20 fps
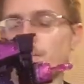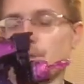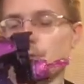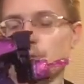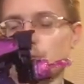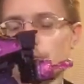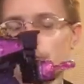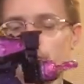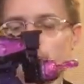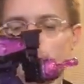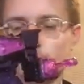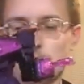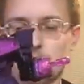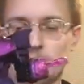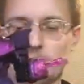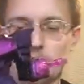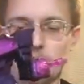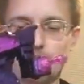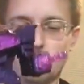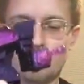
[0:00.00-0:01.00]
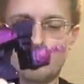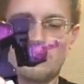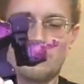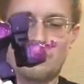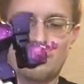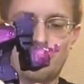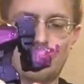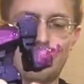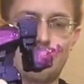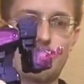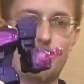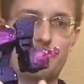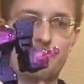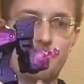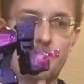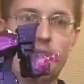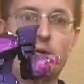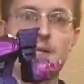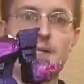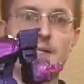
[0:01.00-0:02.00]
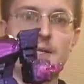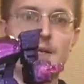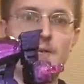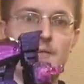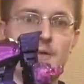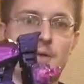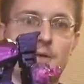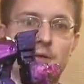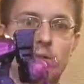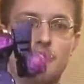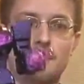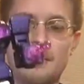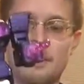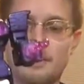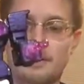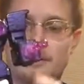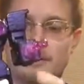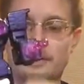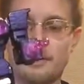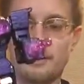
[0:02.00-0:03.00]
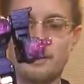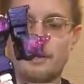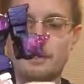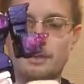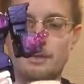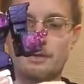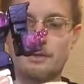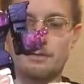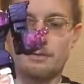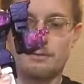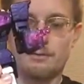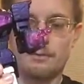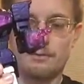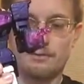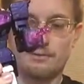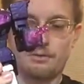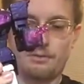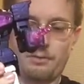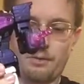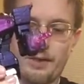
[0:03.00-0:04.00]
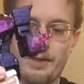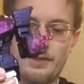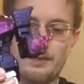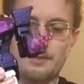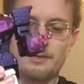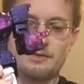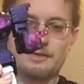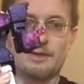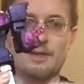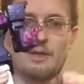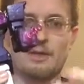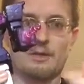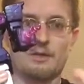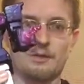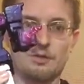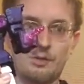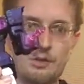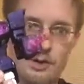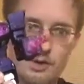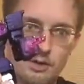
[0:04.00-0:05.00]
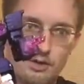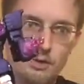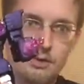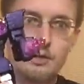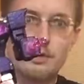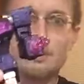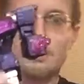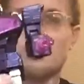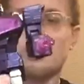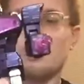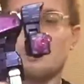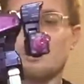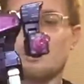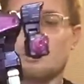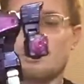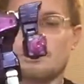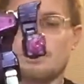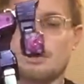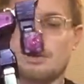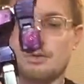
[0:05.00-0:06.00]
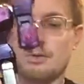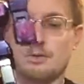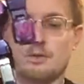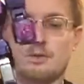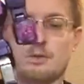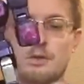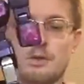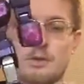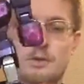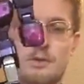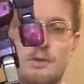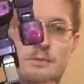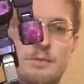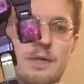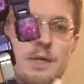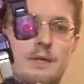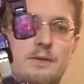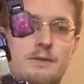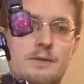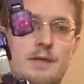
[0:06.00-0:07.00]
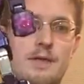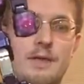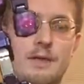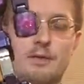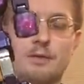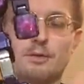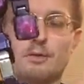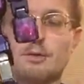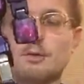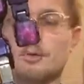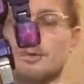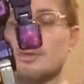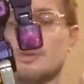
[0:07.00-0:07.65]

mode just because all the diecast on him is in the legs and the trigger, or in the handle.